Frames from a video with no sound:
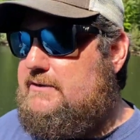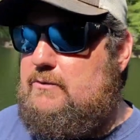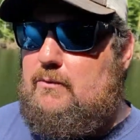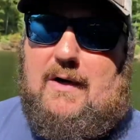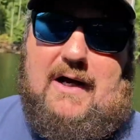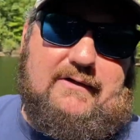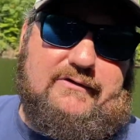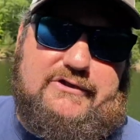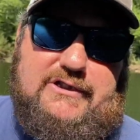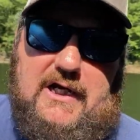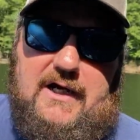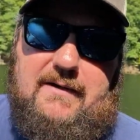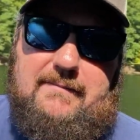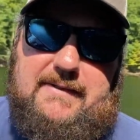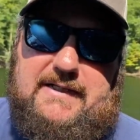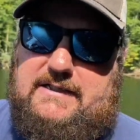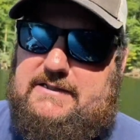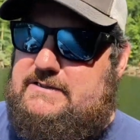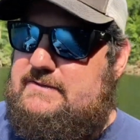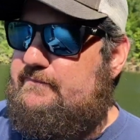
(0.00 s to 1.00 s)
So while
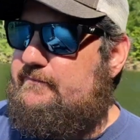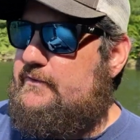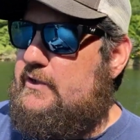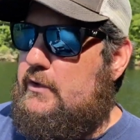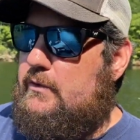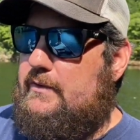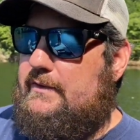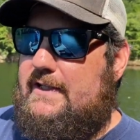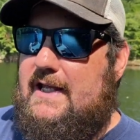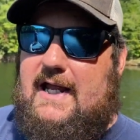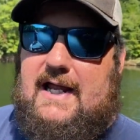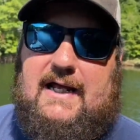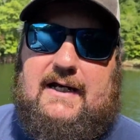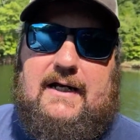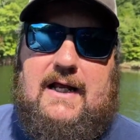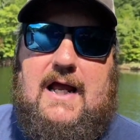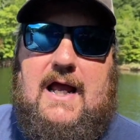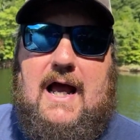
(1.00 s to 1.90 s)
Jeremy is doing that,